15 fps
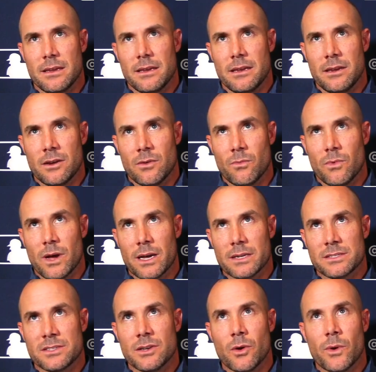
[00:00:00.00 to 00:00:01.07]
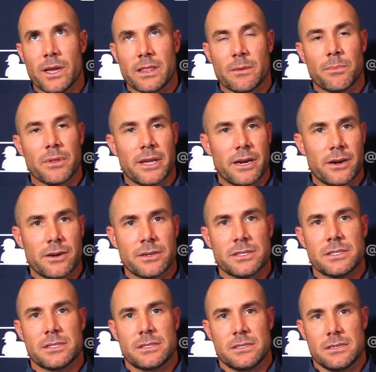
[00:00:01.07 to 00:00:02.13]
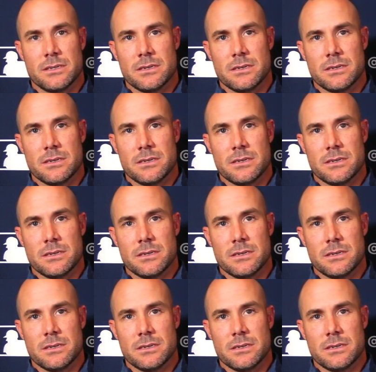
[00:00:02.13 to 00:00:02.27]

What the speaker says: you know, us knowing the players